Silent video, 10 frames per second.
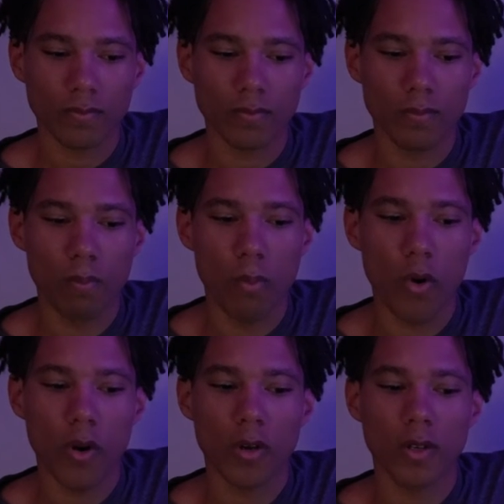
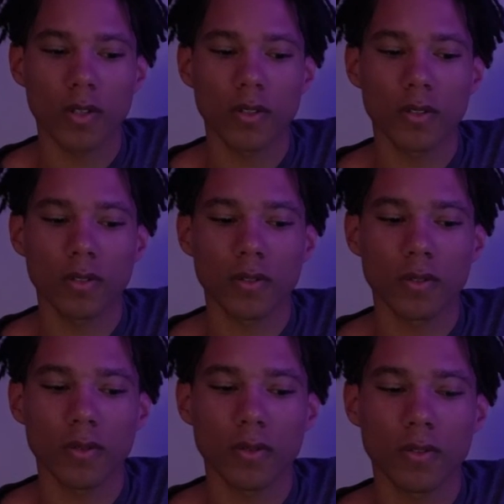more
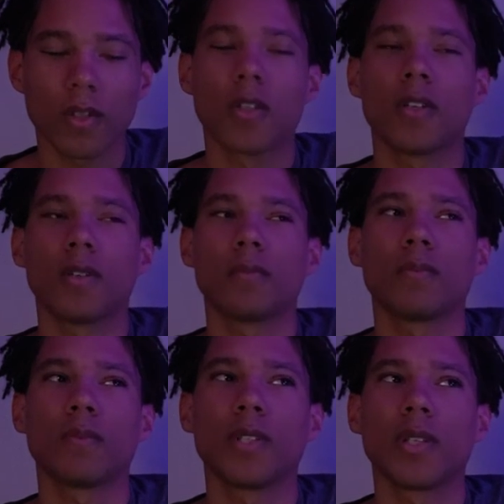
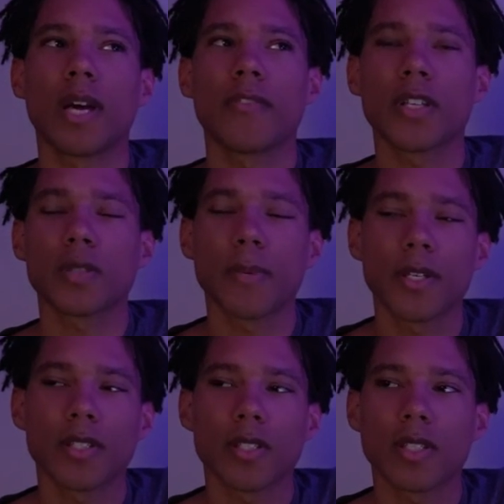real life
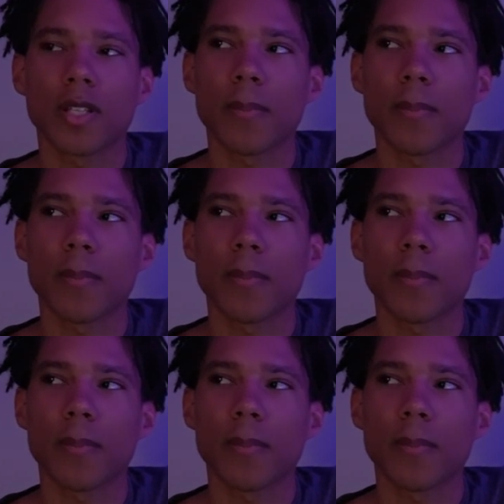experiences and the